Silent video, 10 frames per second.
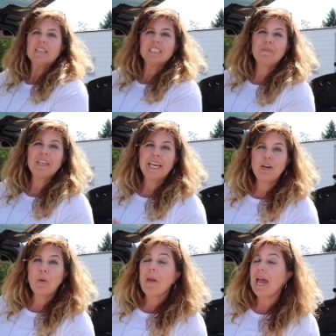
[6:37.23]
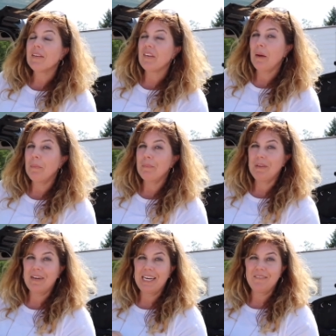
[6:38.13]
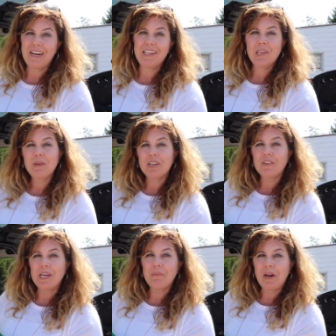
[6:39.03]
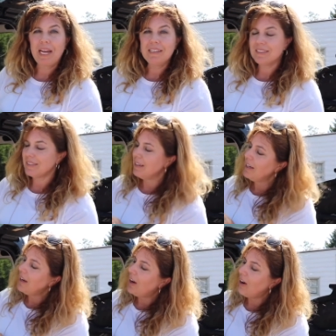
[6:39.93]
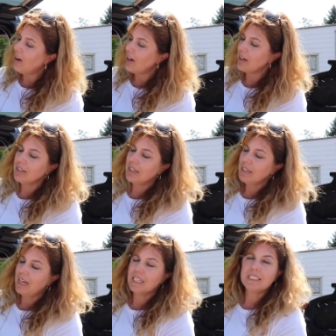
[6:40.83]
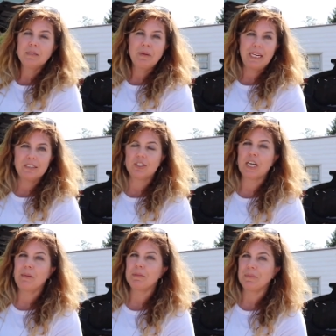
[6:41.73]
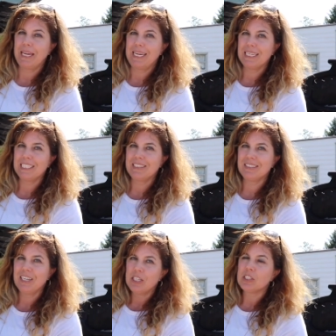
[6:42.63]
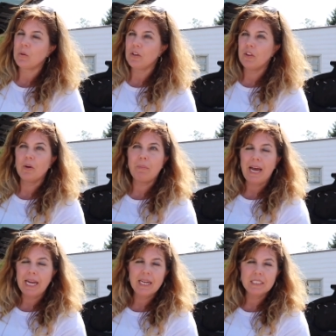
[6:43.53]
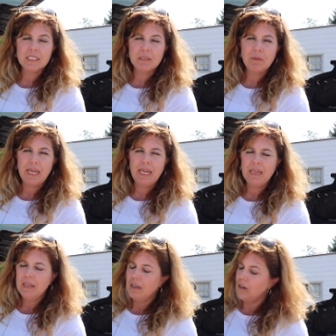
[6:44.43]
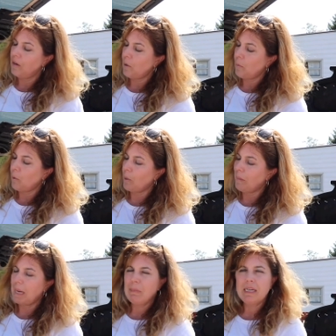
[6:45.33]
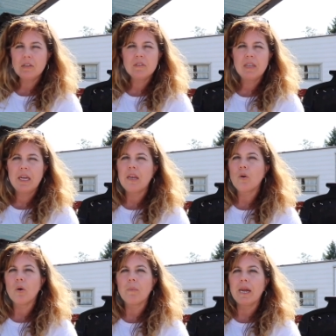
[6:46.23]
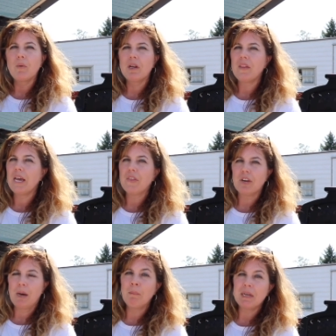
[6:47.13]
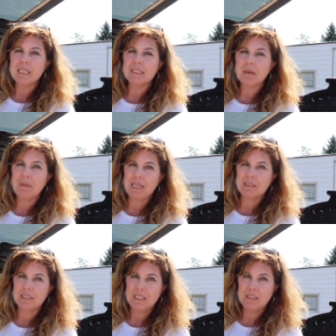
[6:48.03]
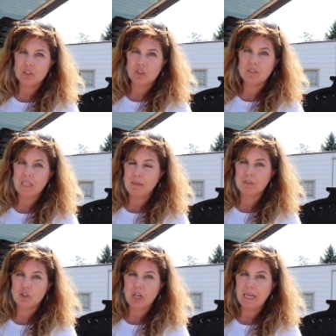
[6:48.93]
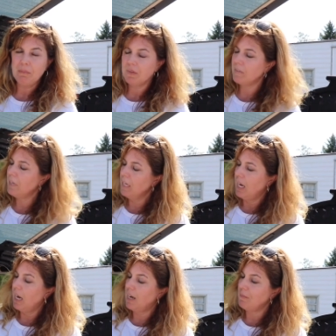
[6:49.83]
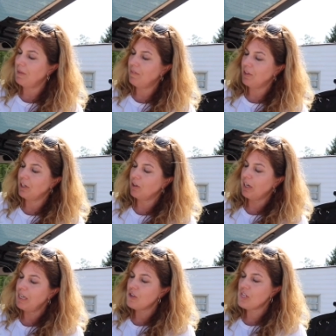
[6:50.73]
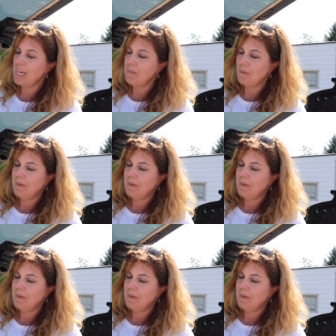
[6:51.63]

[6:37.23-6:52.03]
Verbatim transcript: Something I don't pass up if I can find them at a great price are Hudson Bay striped blankets. So whether they're by Hudson Bay or by Pendleton or by one of the other companies that makes these same stripes. Um, if they're in great shape,